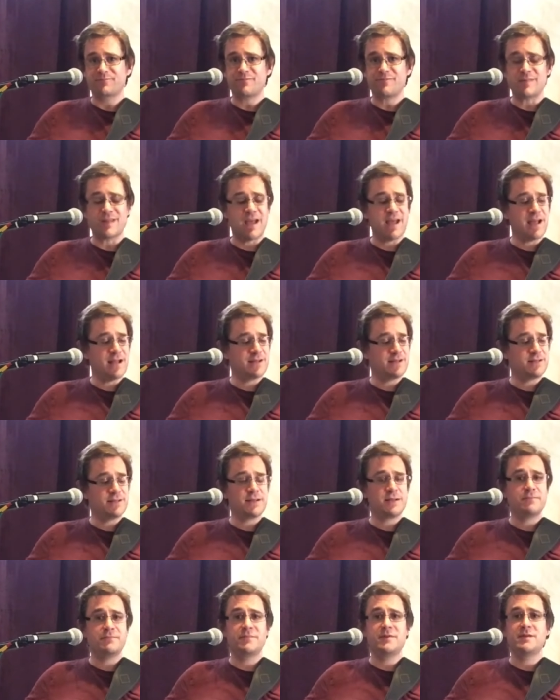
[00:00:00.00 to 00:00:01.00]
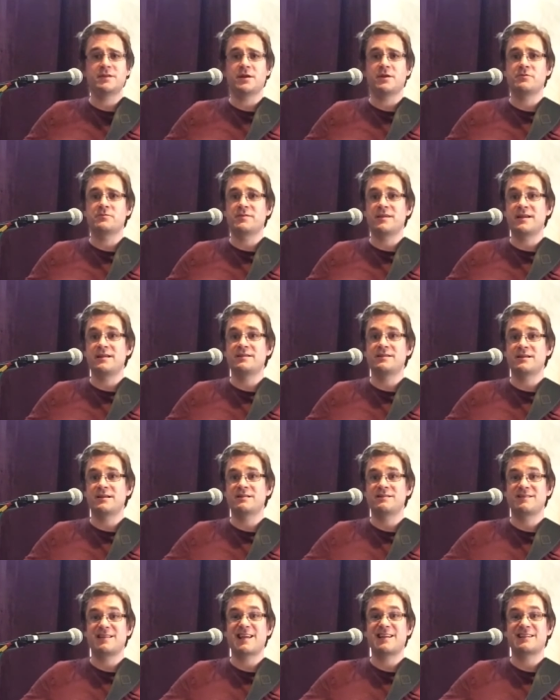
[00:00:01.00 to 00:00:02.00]
and then
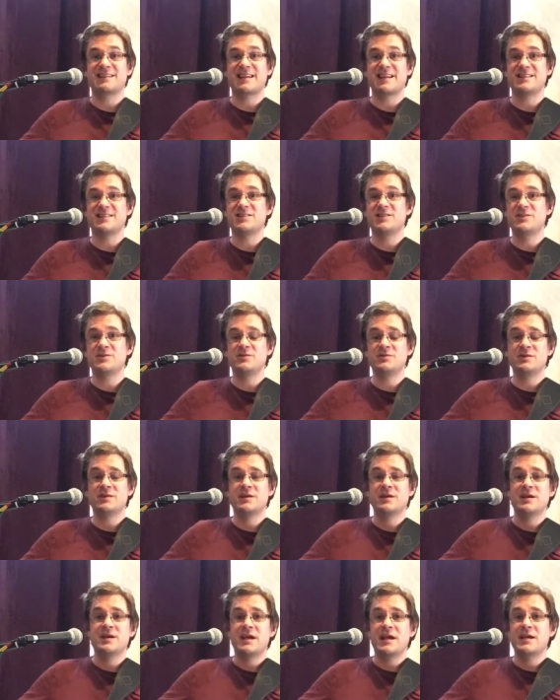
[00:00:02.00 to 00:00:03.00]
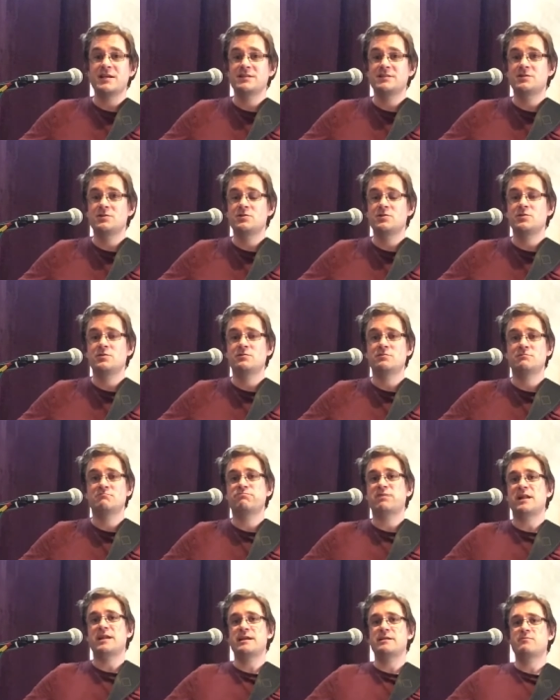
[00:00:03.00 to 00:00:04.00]
that gets you into
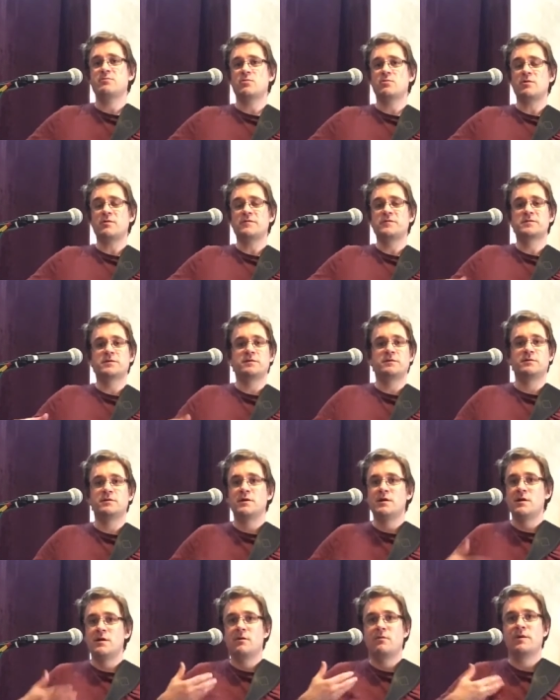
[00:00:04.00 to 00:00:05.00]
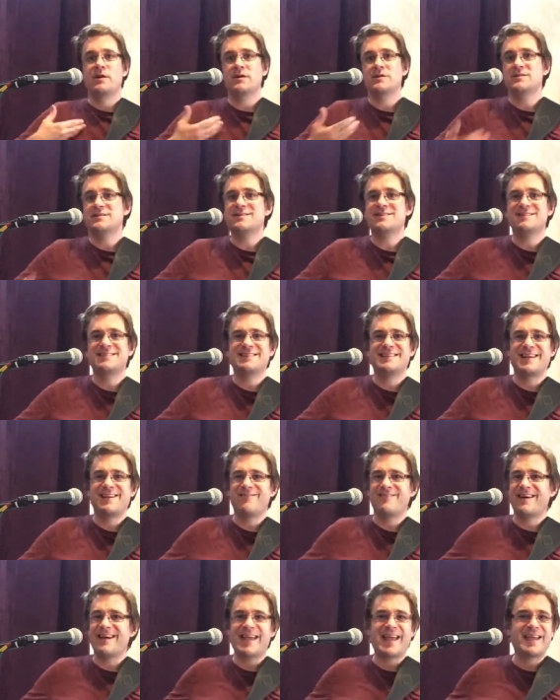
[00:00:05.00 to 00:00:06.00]
playing more often. When I was starting
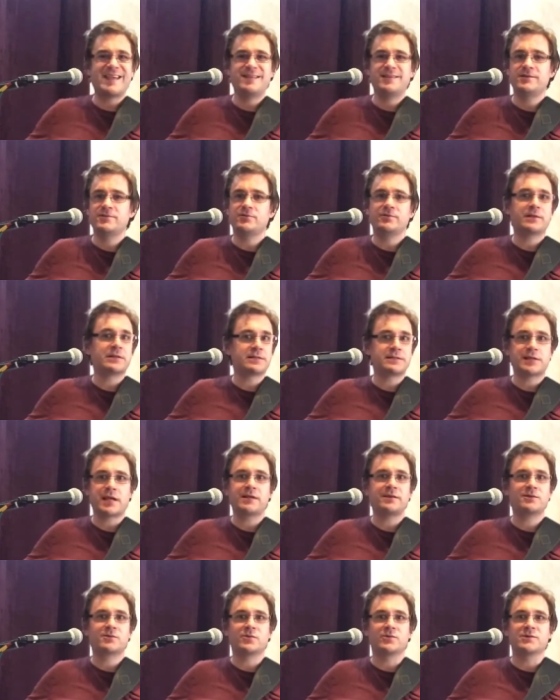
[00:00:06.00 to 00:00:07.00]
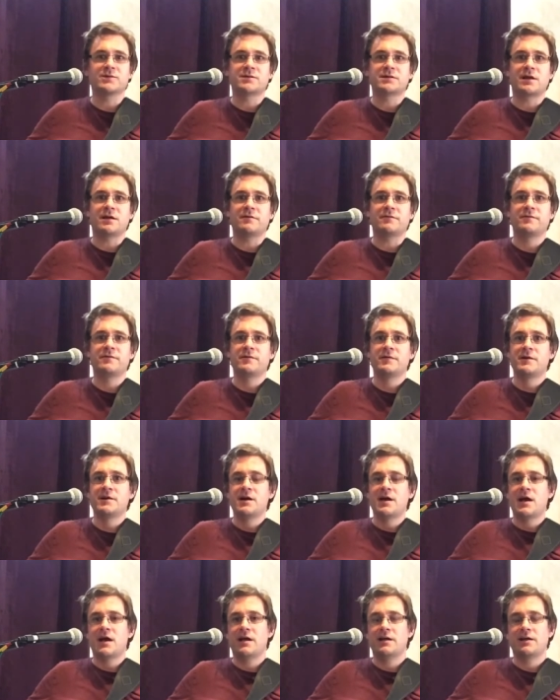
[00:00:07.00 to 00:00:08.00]
out, I hated all the technical stuff,
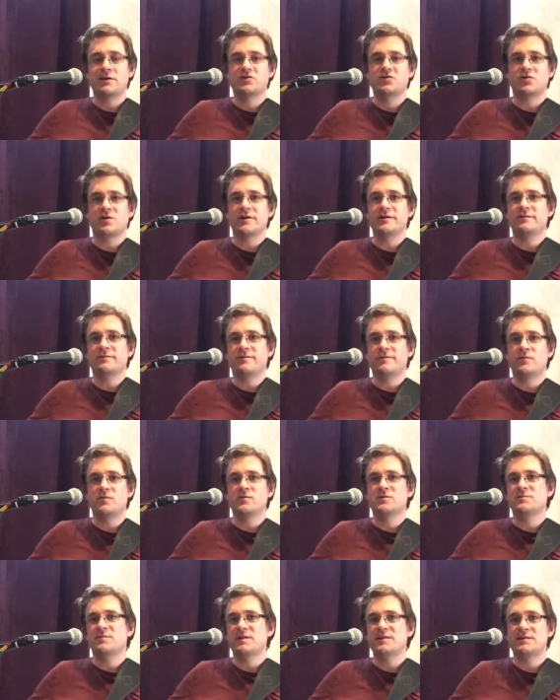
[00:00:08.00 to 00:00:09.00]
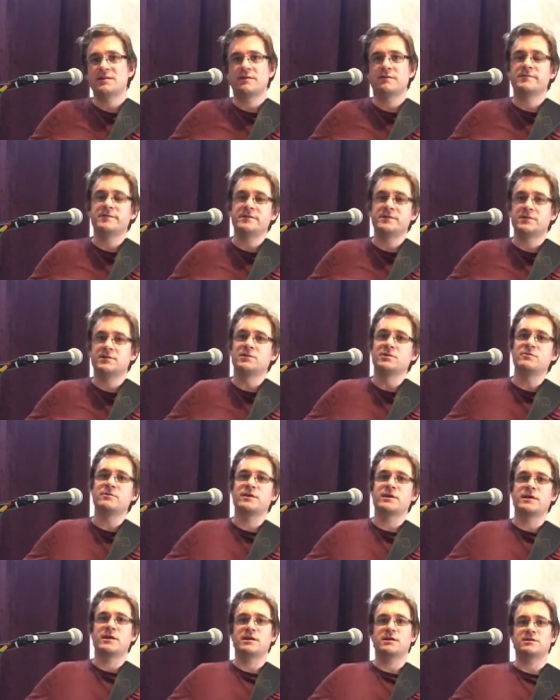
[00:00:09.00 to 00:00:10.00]
and I tried to force myself into
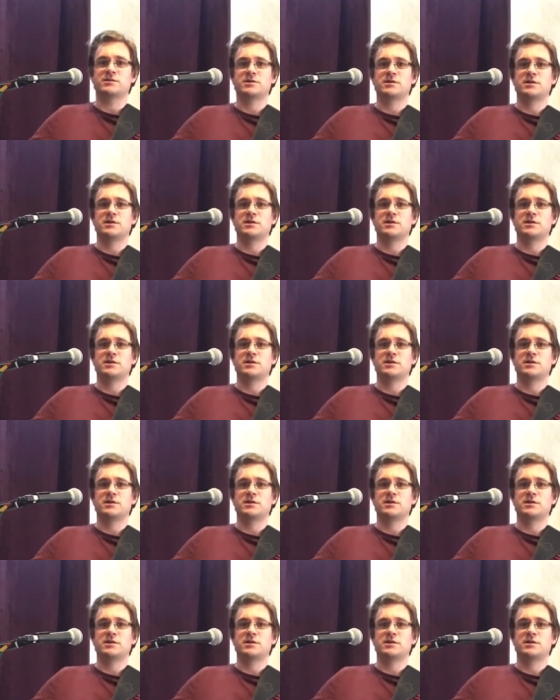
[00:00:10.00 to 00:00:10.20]
doing it,